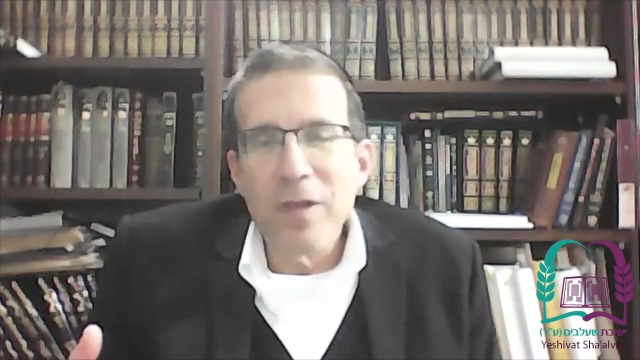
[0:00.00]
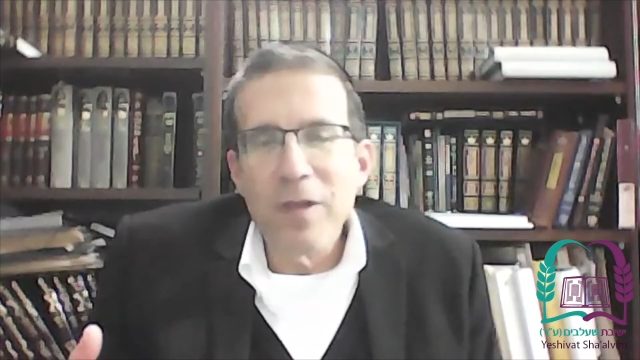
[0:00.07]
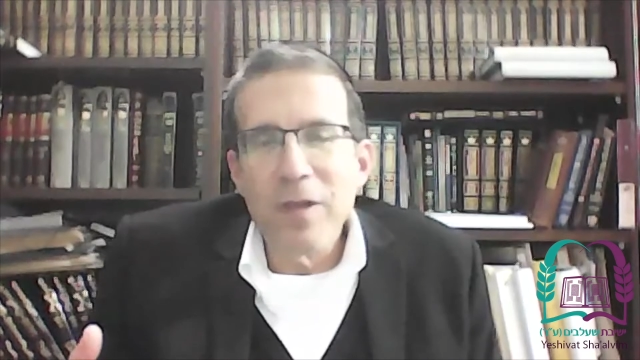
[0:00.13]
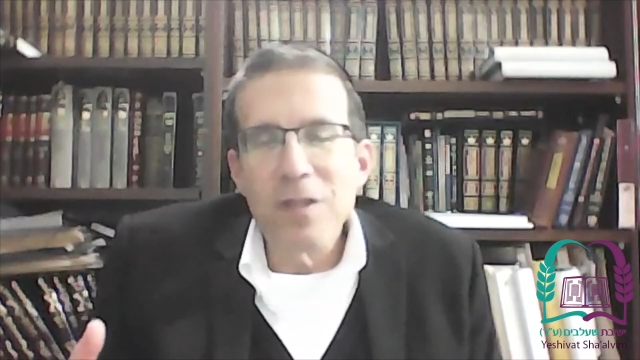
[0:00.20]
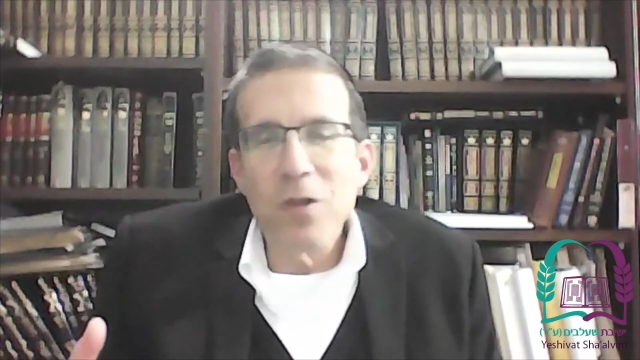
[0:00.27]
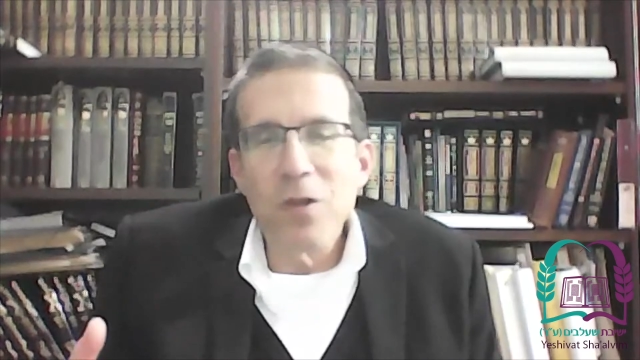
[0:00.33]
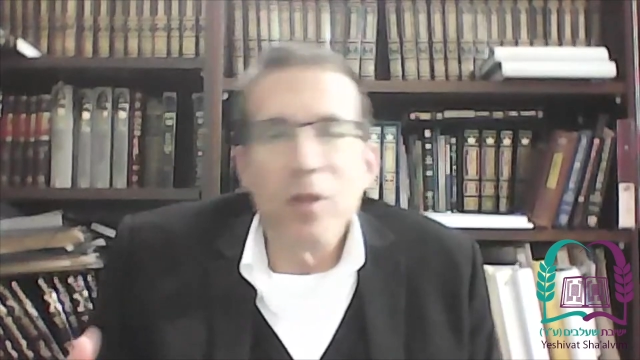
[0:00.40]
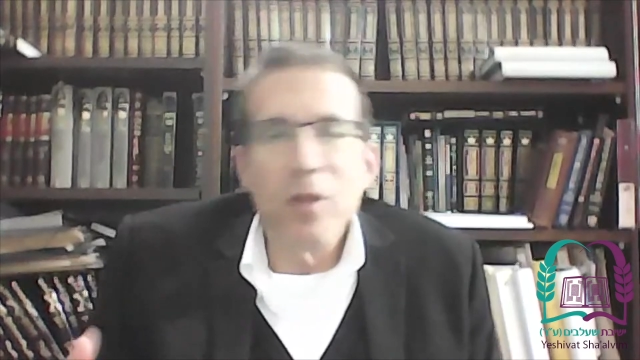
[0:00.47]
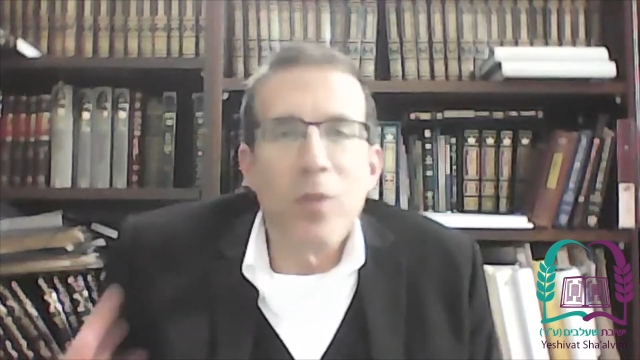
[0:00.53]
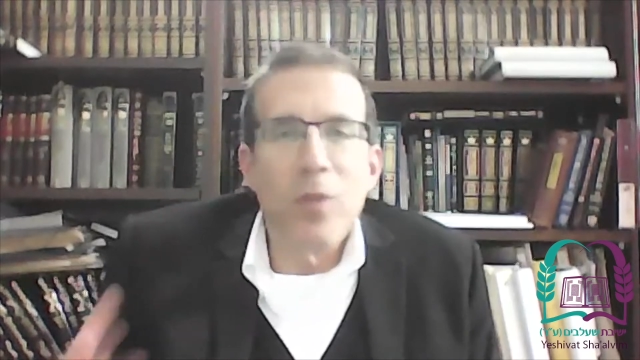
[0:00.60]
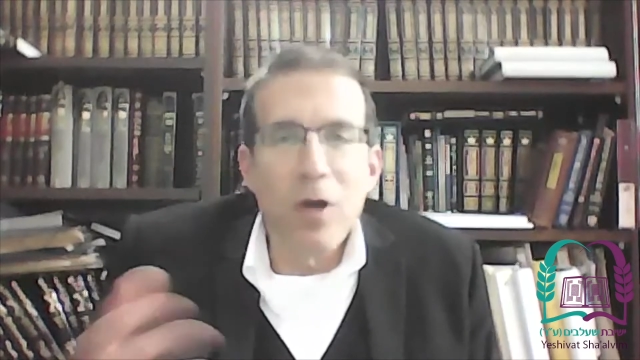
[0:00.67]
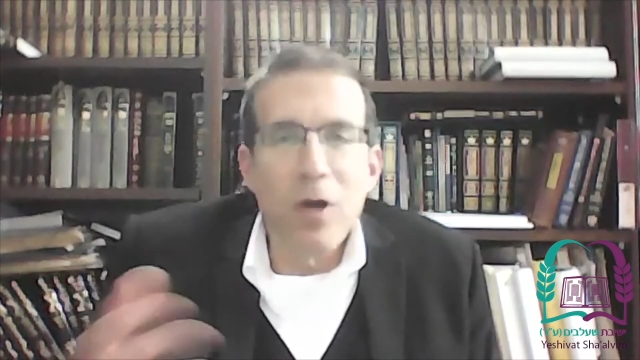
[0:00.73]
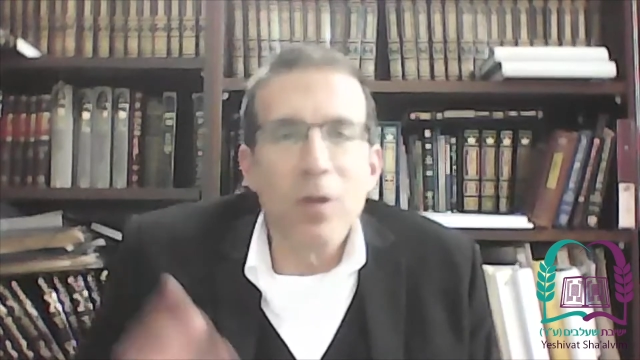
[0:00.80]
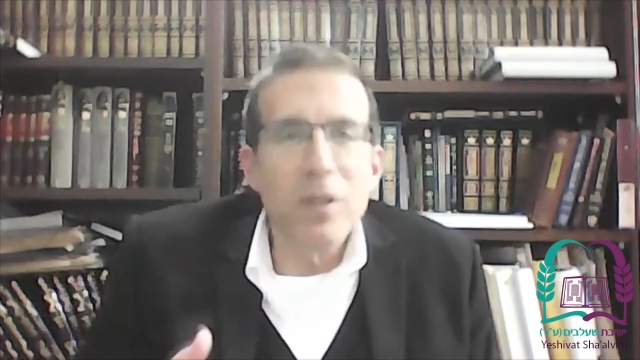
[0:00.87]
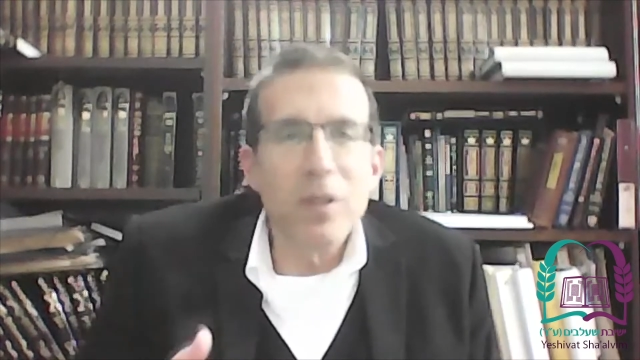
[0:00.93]
so the
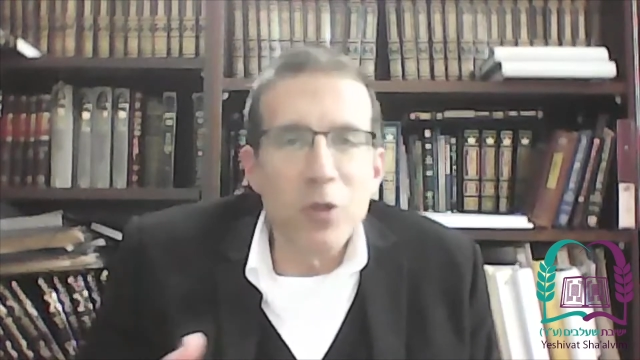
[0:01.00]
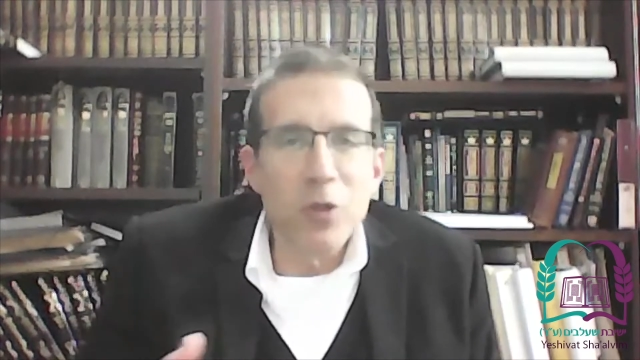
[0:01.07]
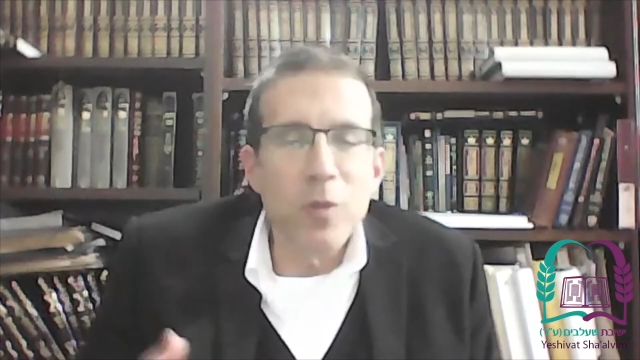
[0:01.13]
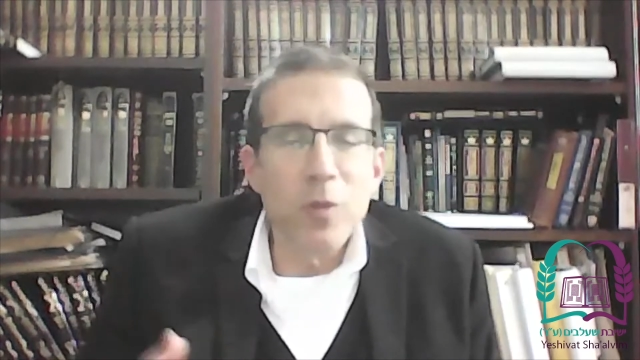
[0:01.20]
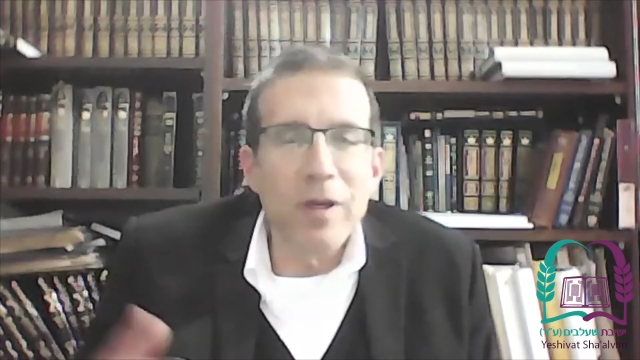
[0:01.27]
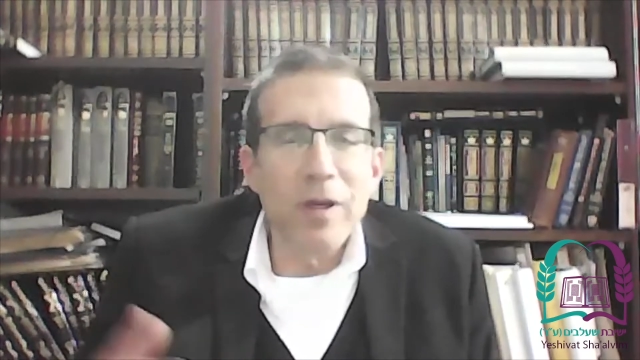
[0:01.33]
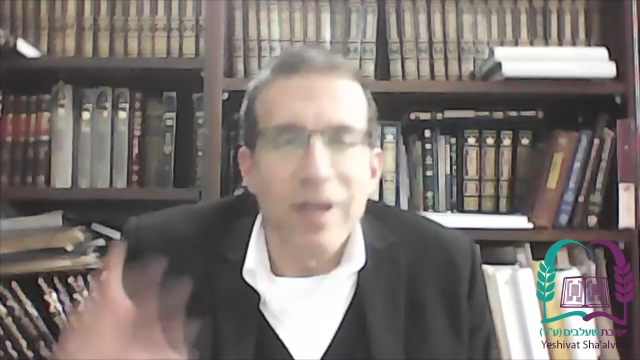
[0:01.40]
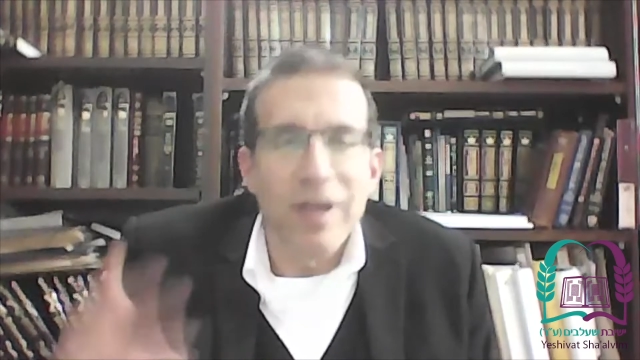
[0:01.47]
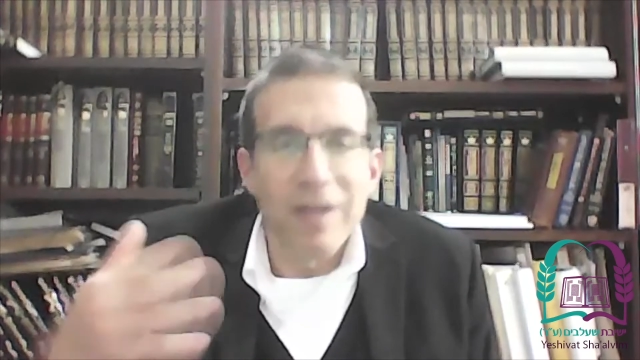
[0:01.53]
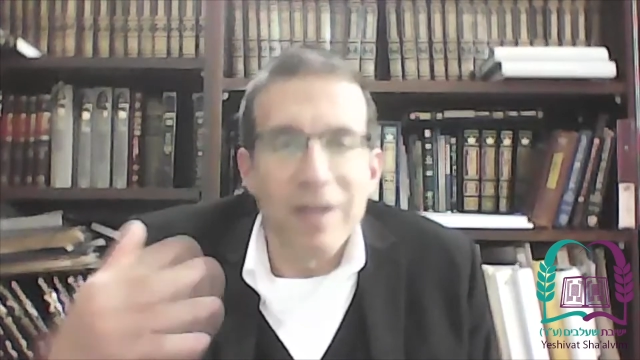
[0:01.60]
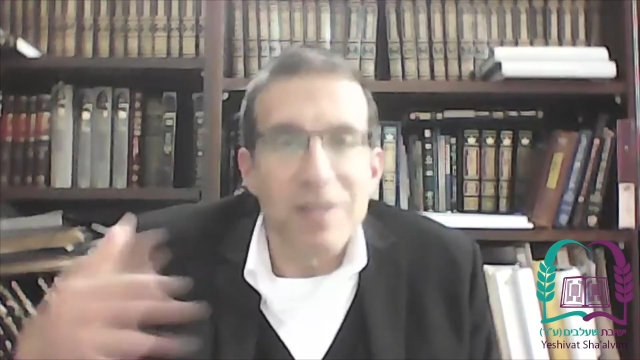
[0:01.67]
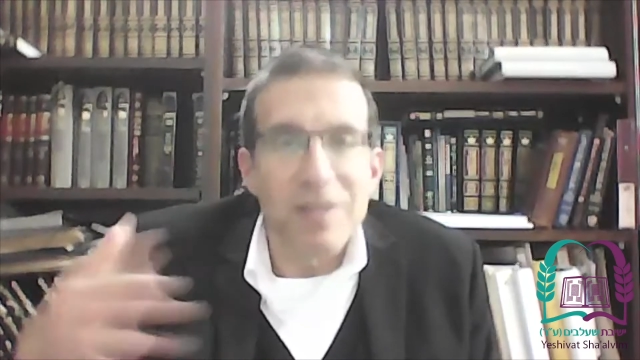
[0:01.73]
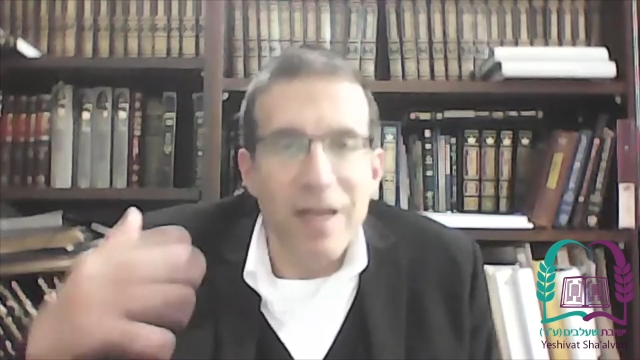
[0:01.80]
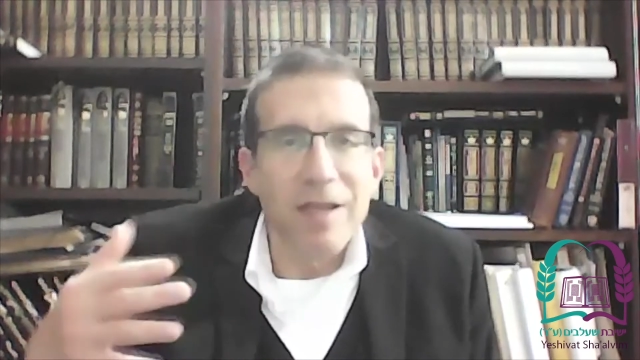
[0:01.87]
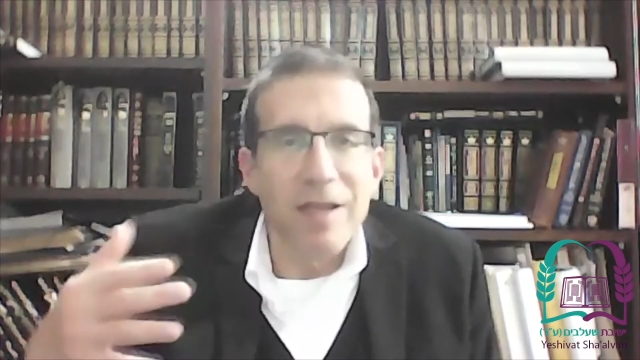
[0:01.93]
para duma, in a
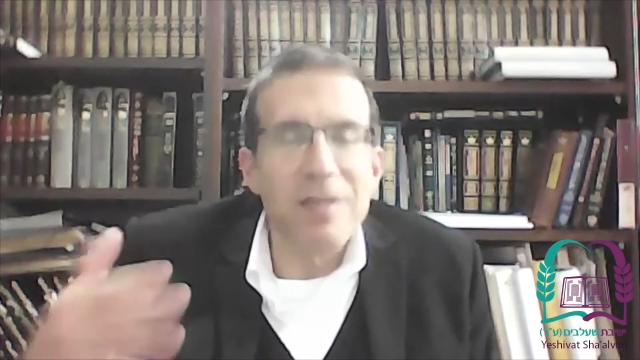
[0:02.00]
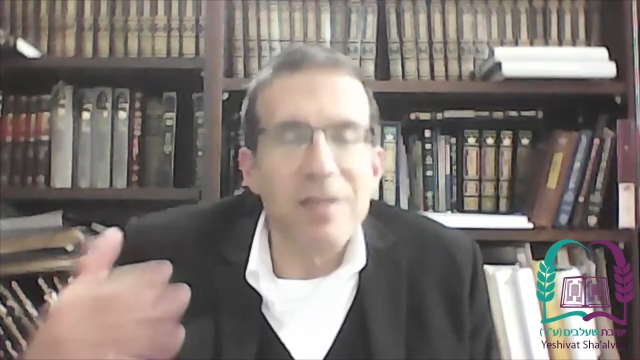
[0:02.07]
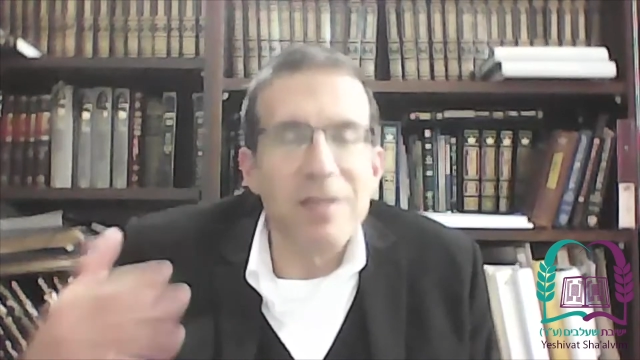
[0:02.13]
sense,